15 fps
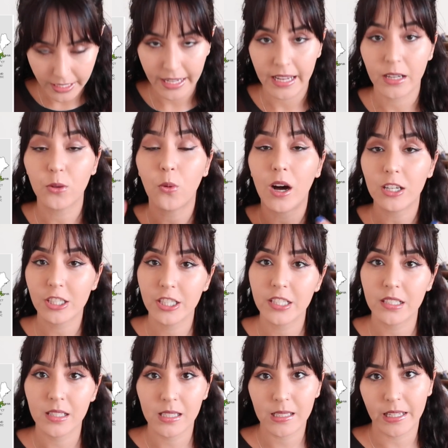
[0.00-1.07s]
And
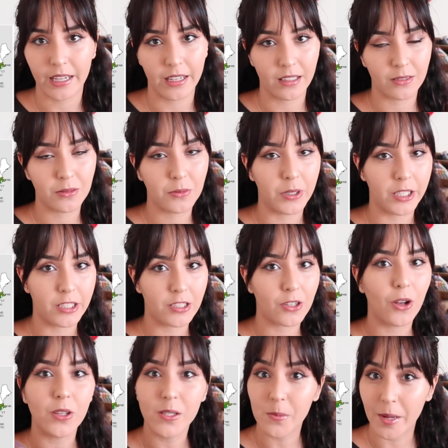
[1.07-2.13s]
Washington State,
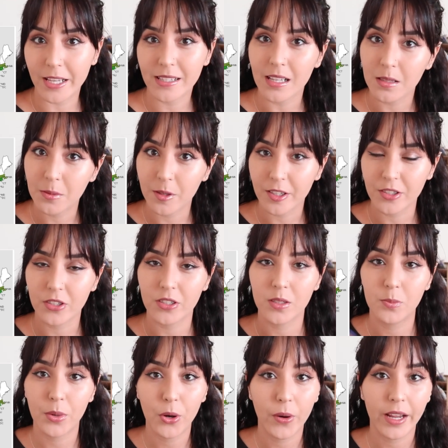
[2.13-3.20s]
which also makes sense because
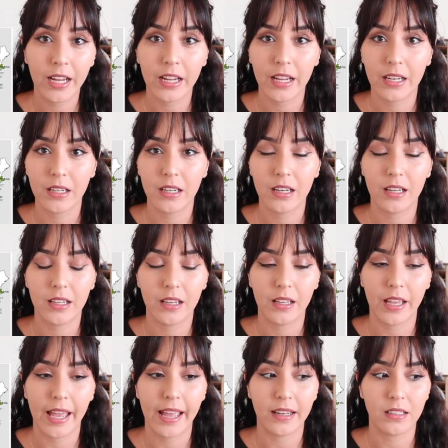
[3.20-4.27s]
there's Boeing and, uh,
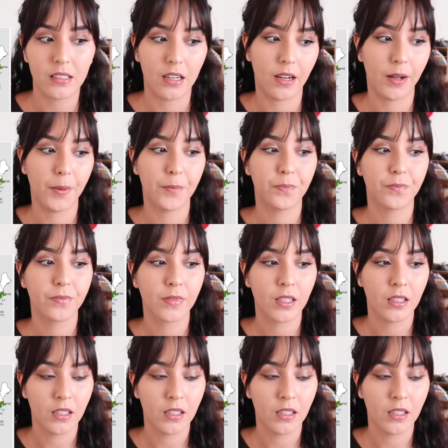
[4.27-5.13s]
and um,